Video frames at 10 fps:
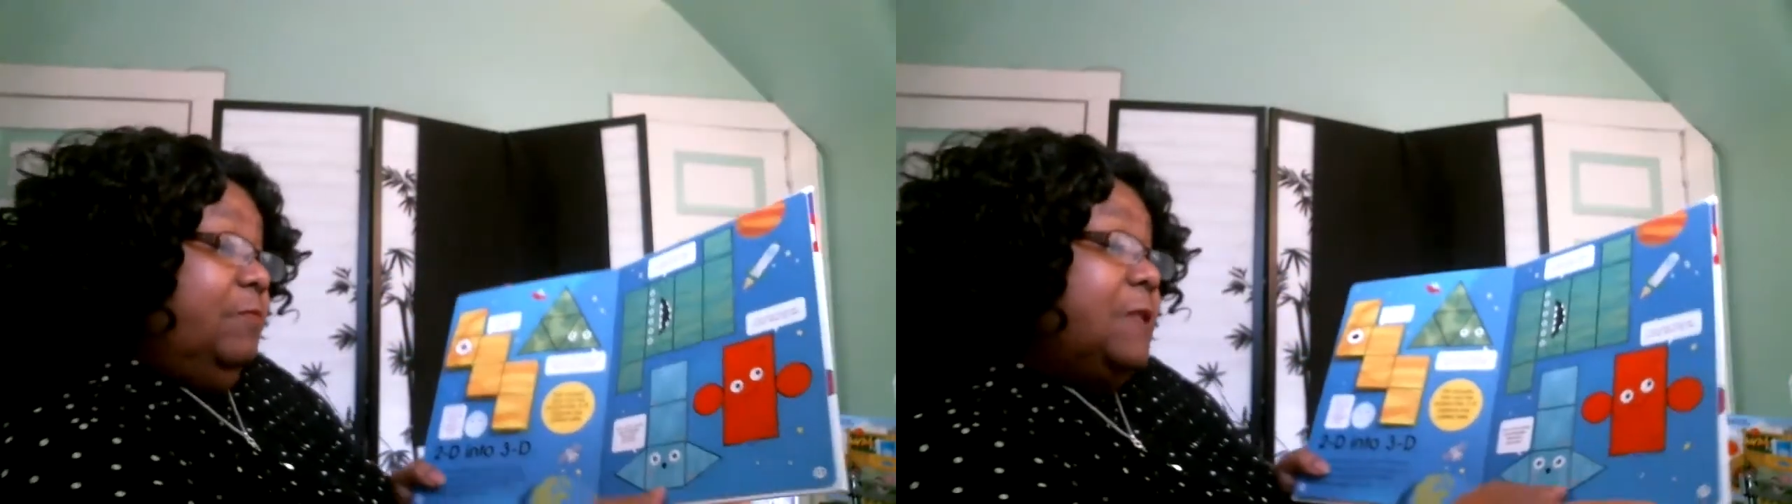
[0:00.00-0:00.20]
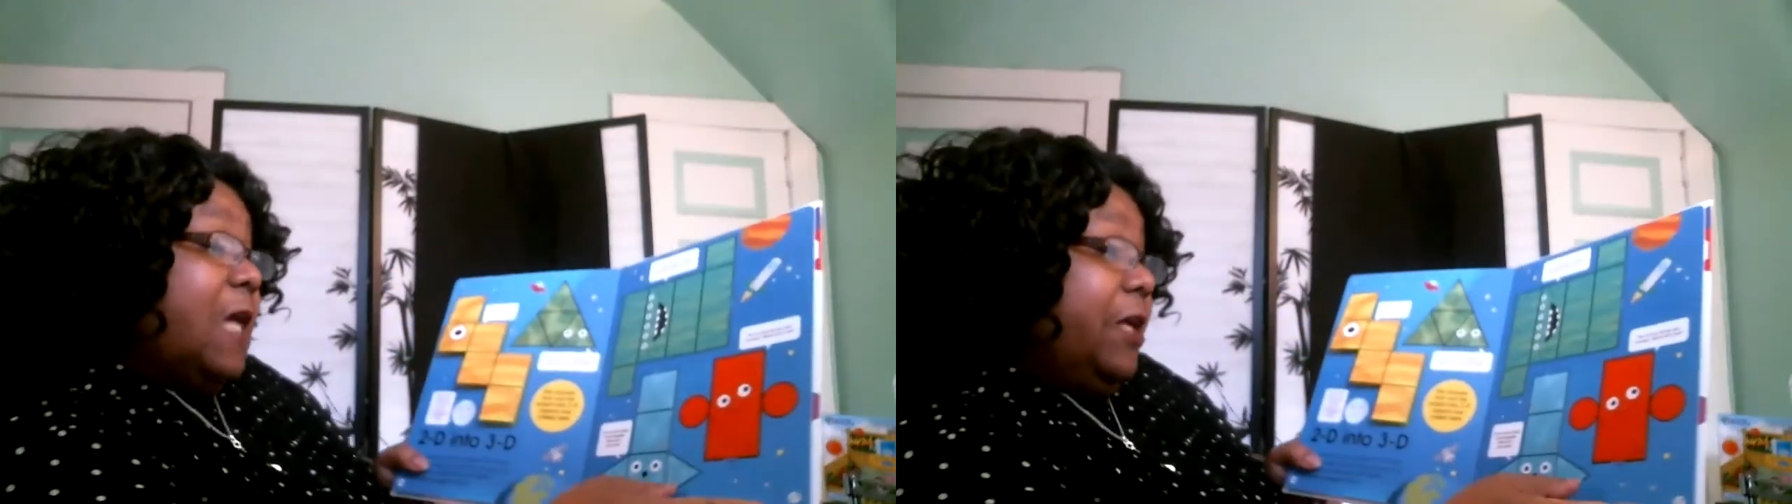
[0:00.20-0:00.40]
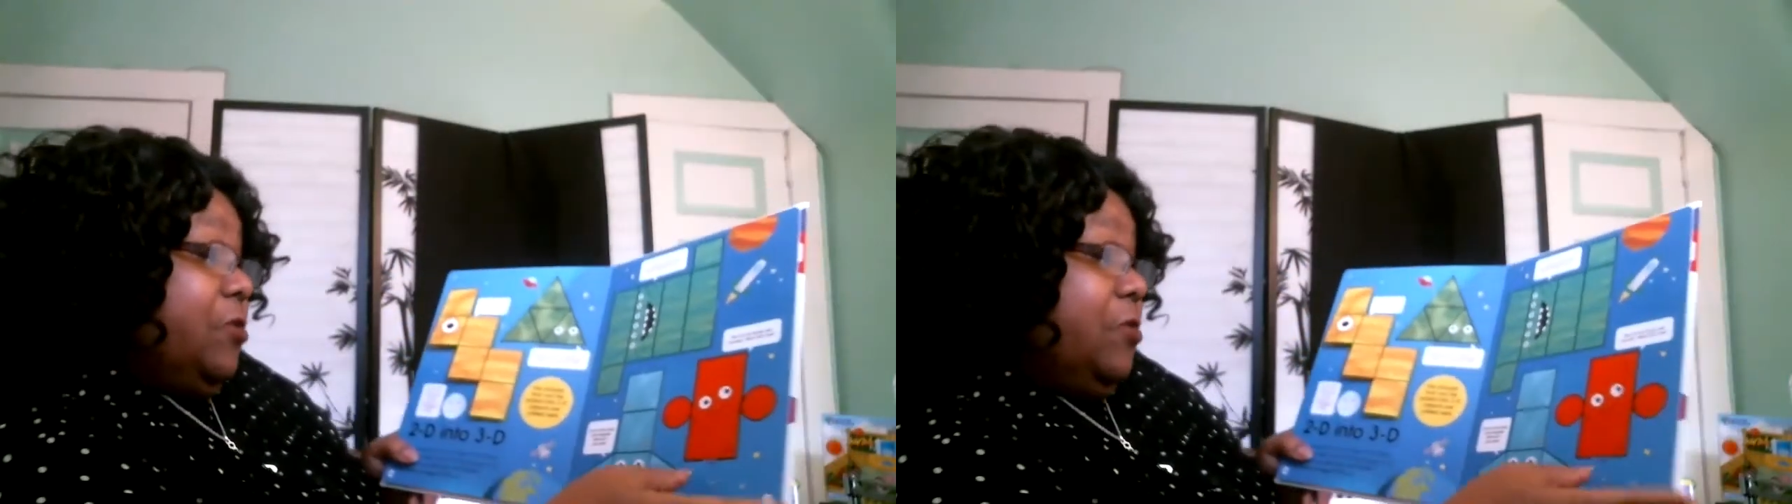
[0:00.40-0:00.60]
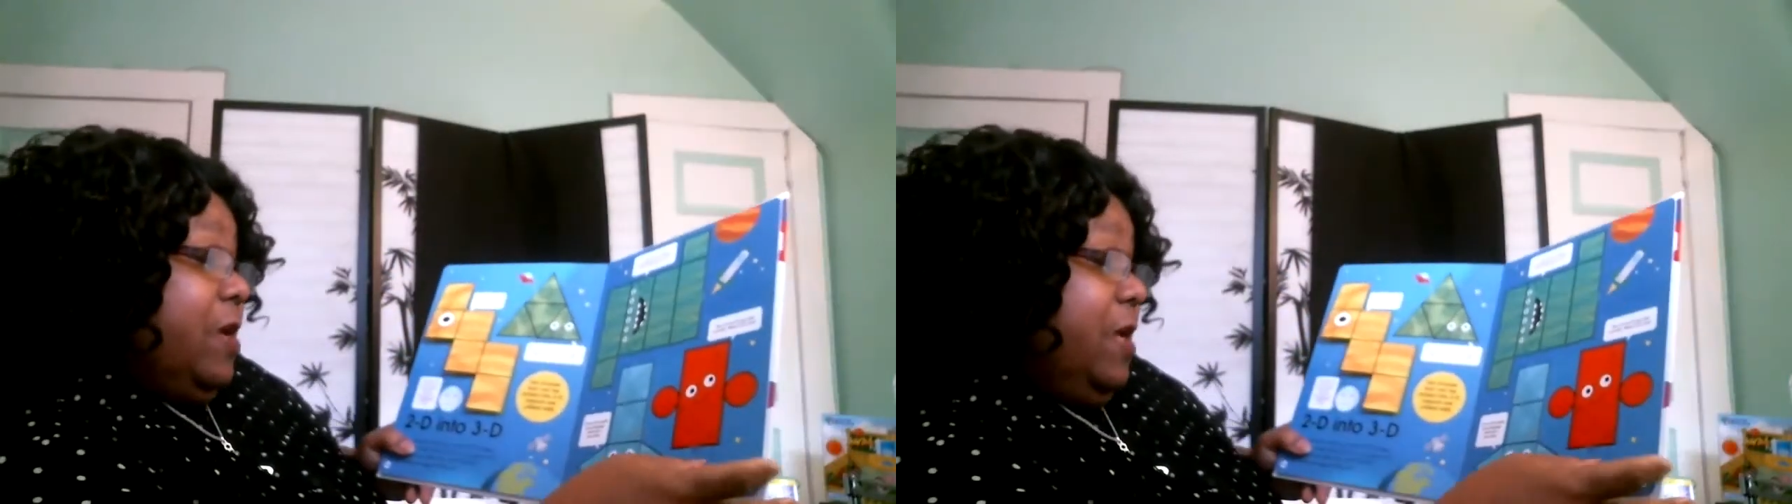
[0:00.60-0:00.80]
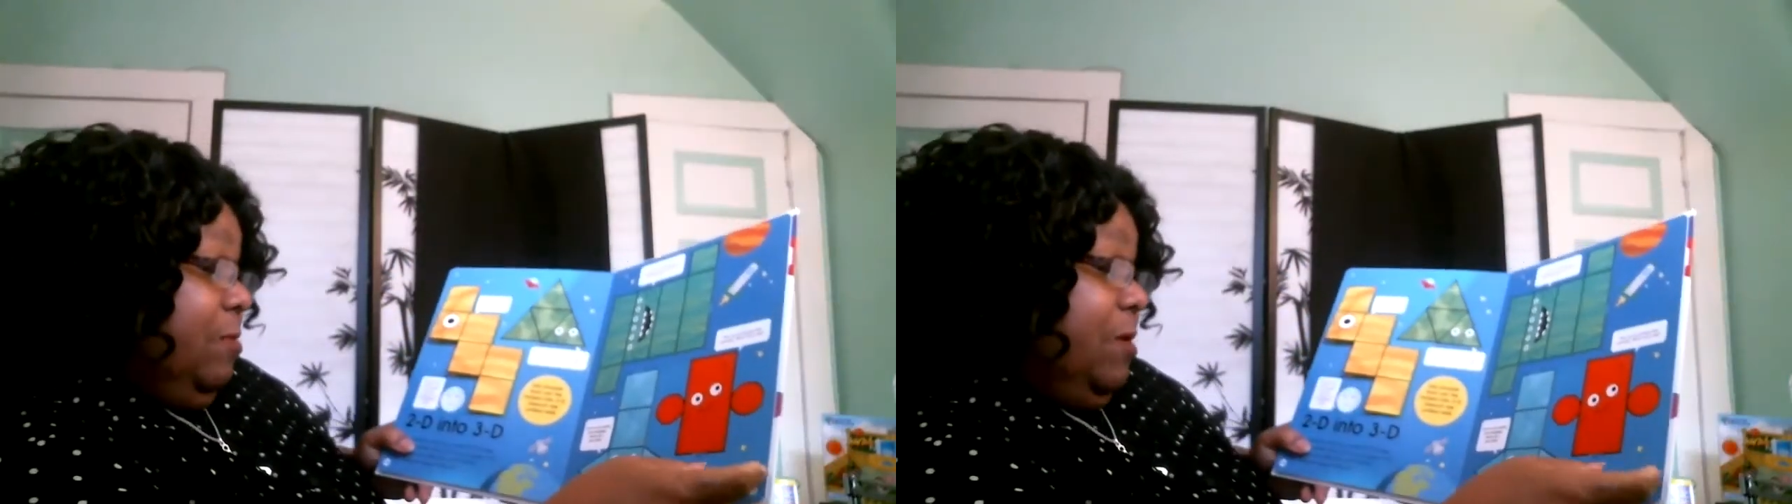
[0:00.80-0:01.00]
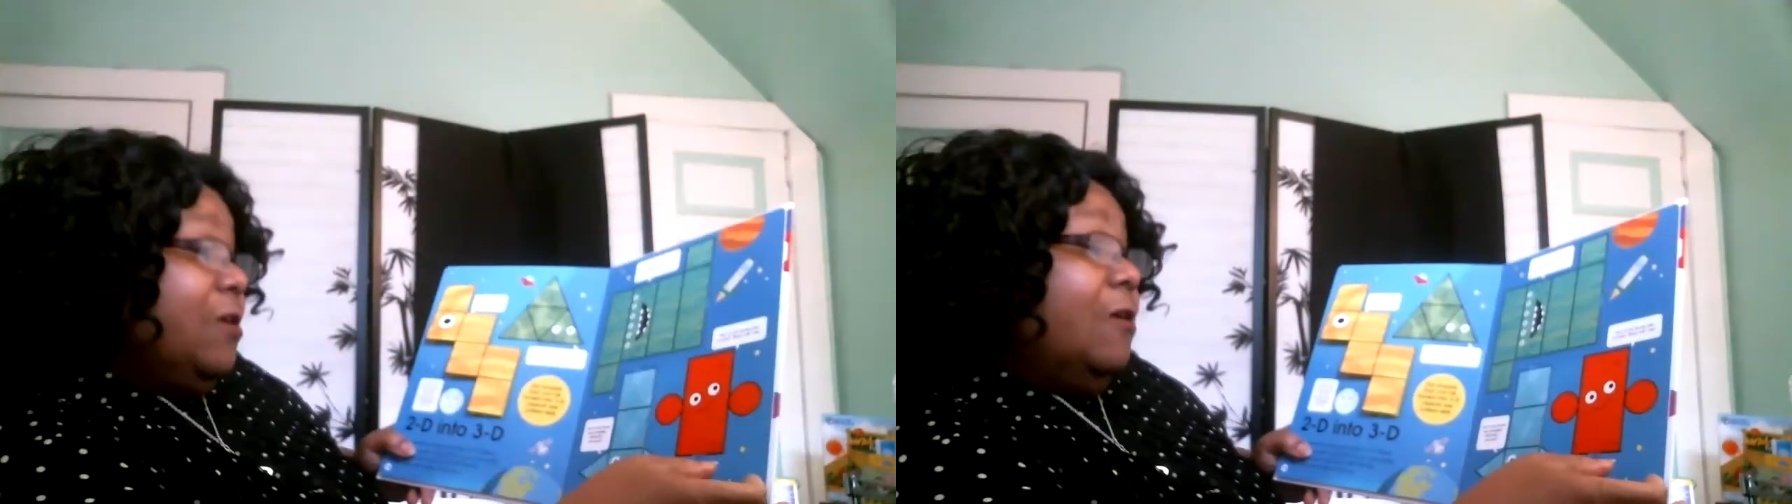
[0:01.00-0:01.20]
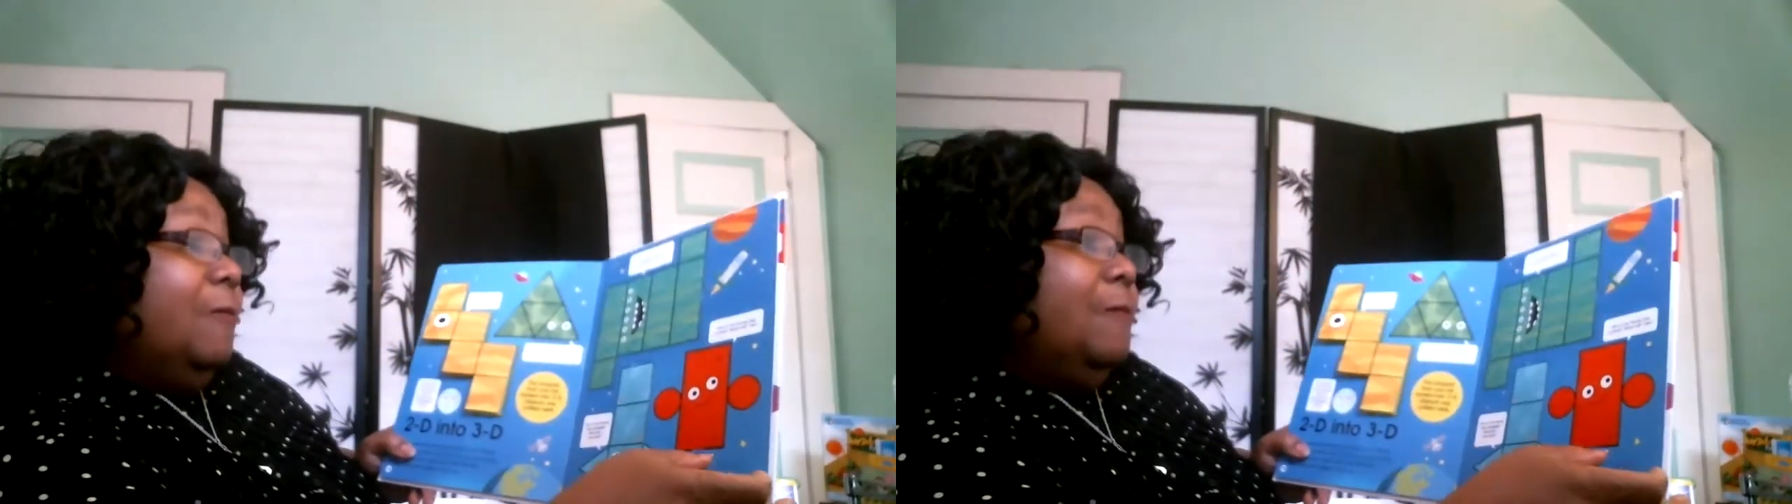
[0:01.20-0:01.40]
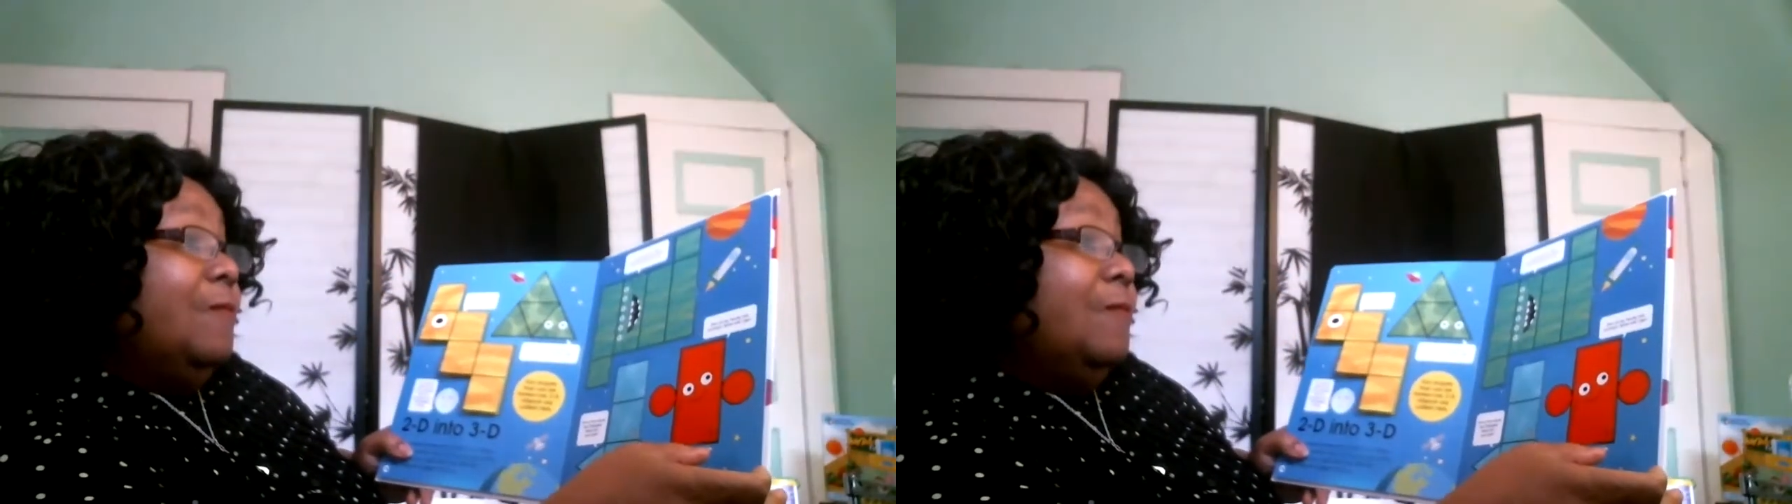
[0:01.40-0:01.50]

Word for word: diagram here.